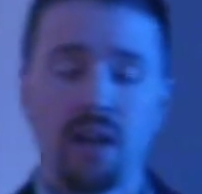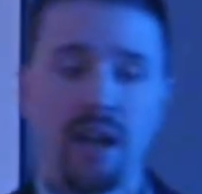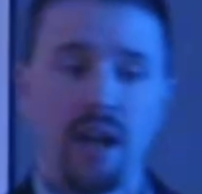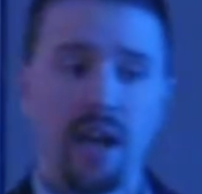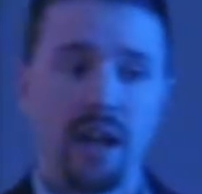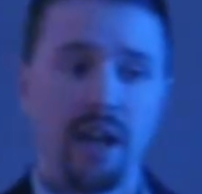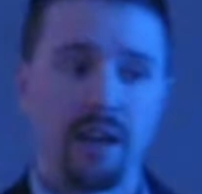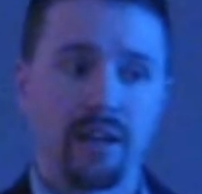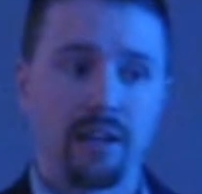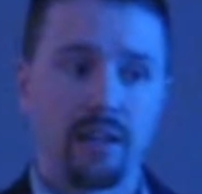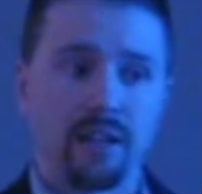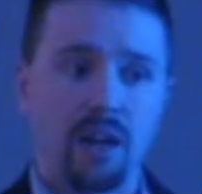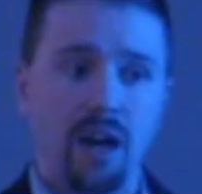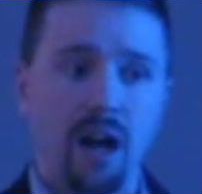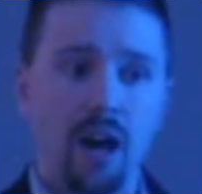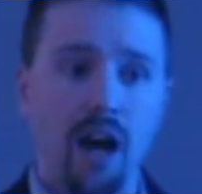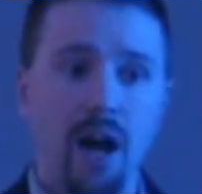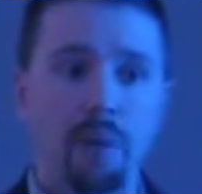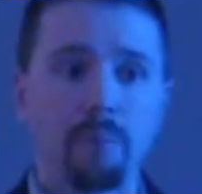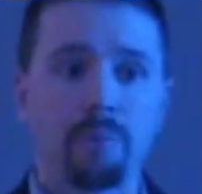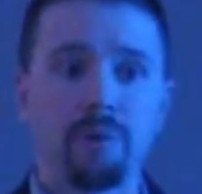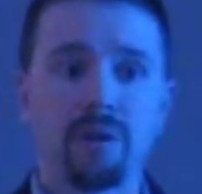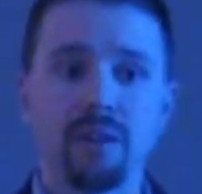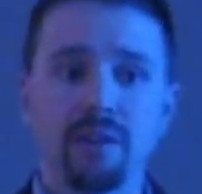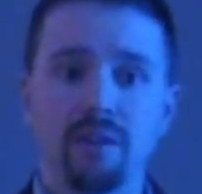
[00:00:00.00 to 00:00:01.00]
and
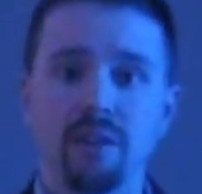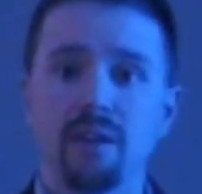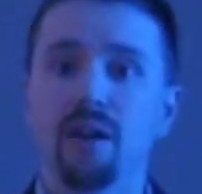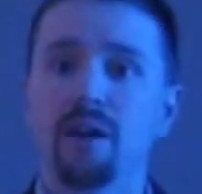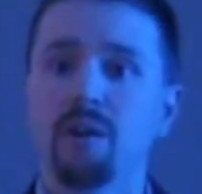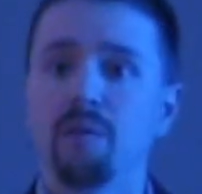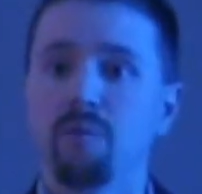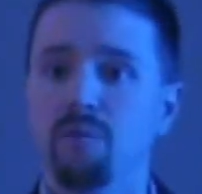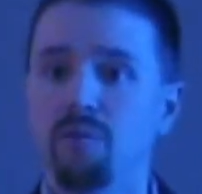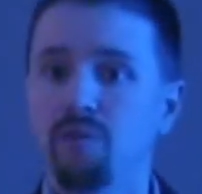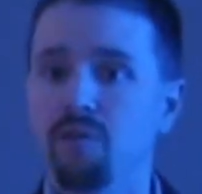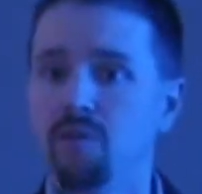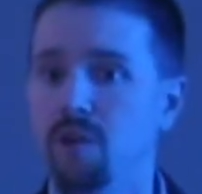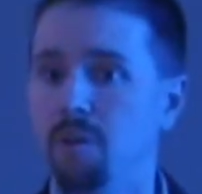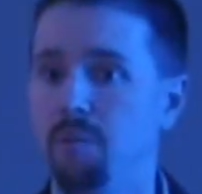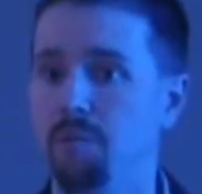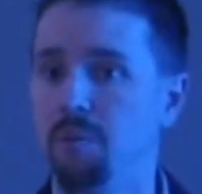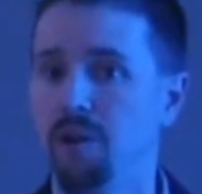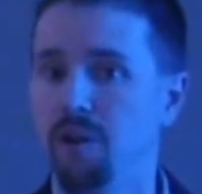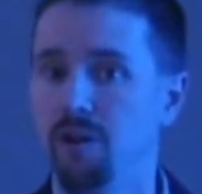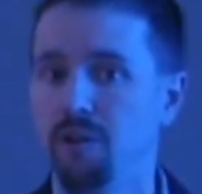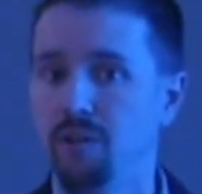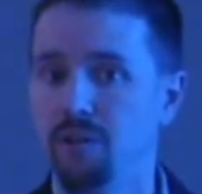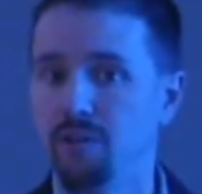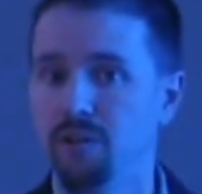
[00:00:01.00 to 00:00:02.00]
copied them from
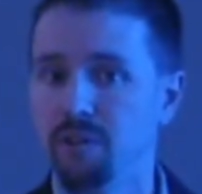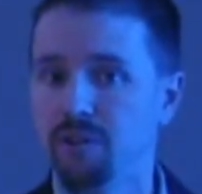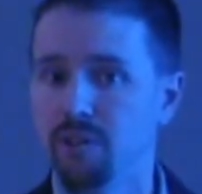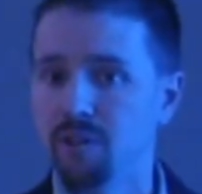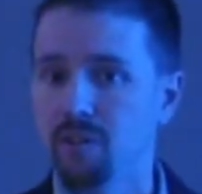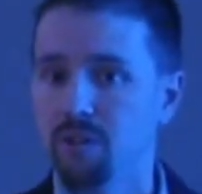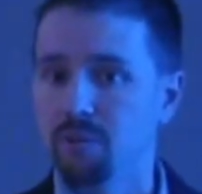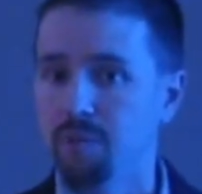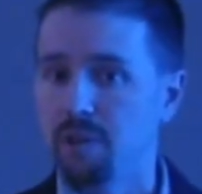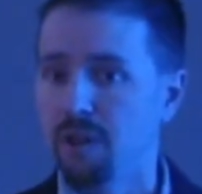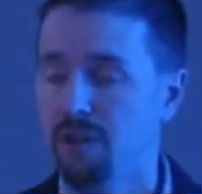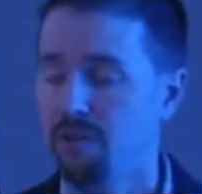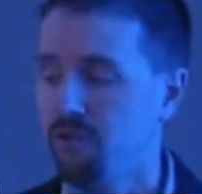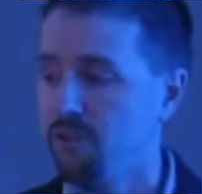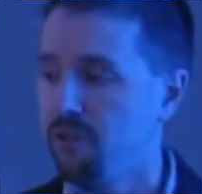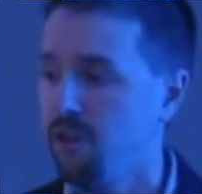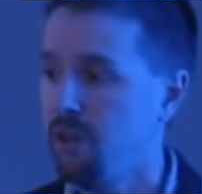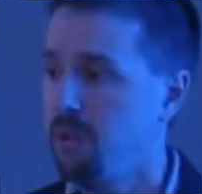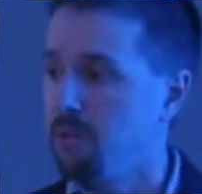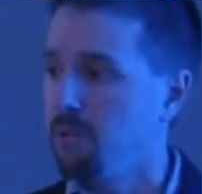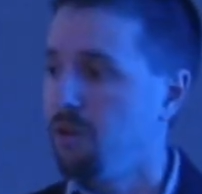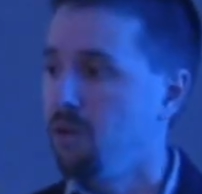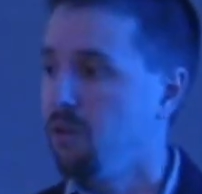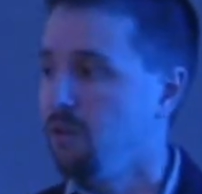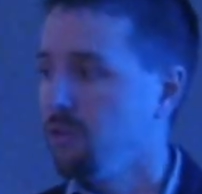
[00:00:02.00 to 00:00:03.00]
our Unisys
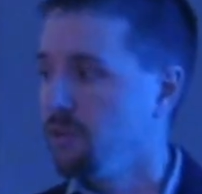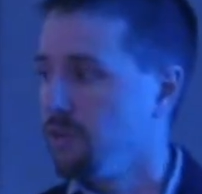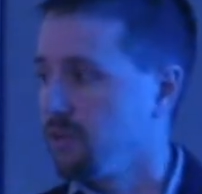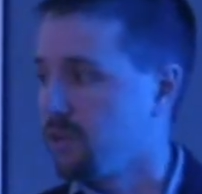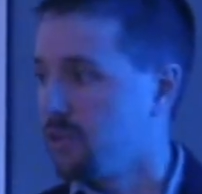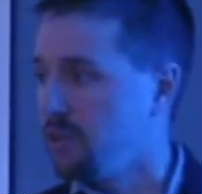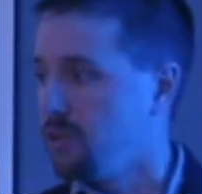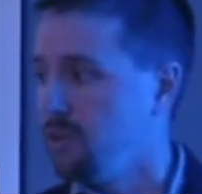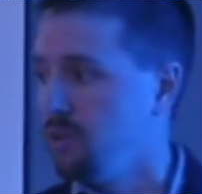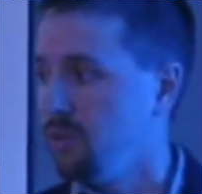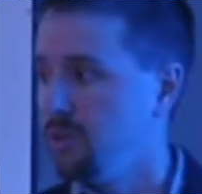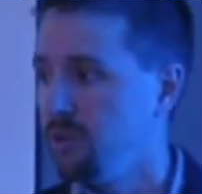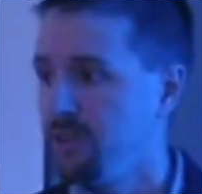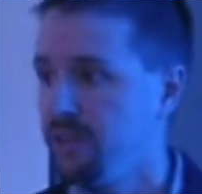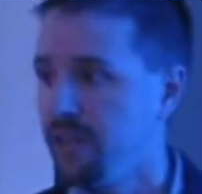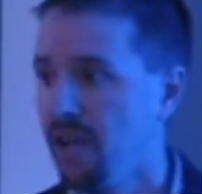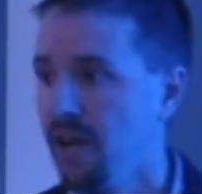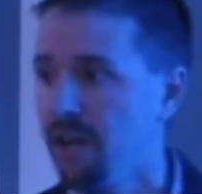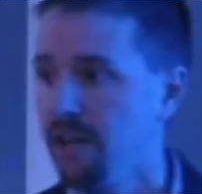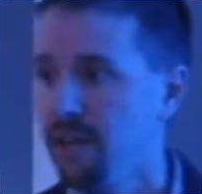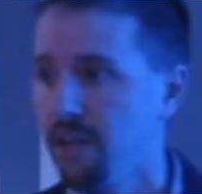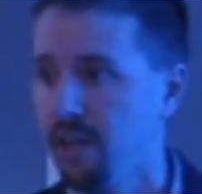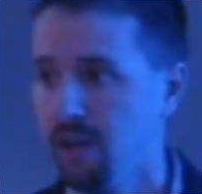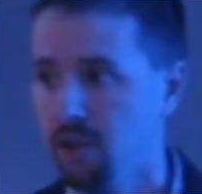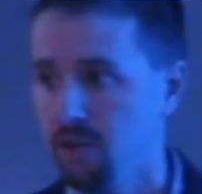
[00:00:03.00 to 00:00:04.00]
mainframe over to the
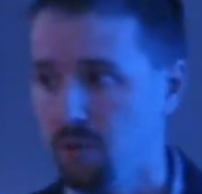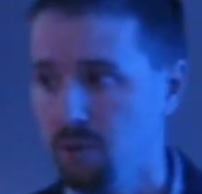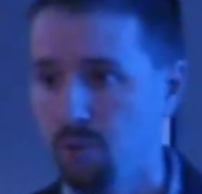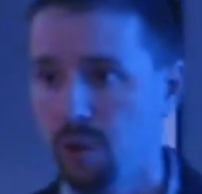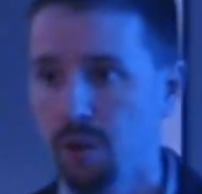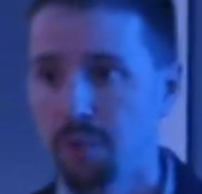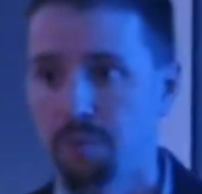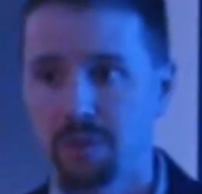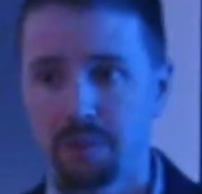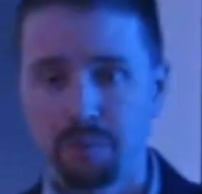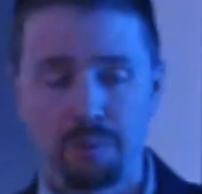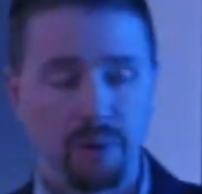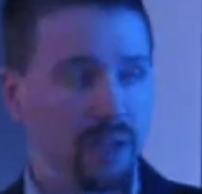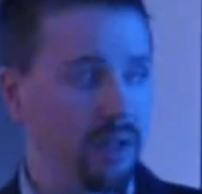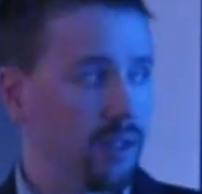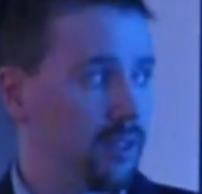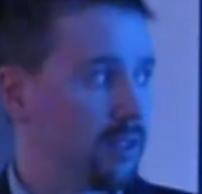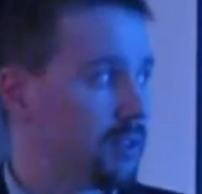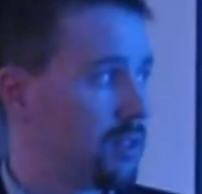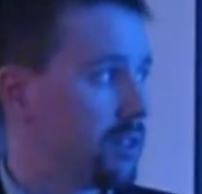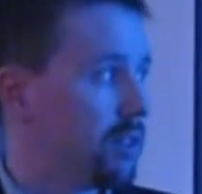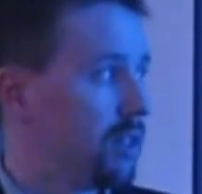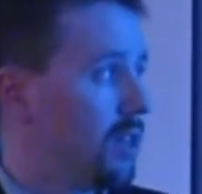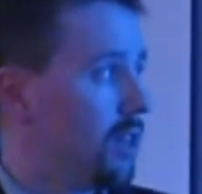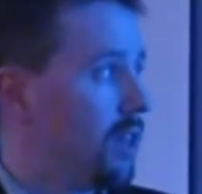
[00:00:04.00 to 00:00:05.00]
.NET or the web
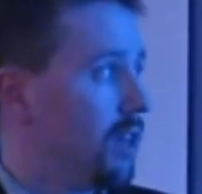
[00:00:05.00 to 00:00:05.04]
space.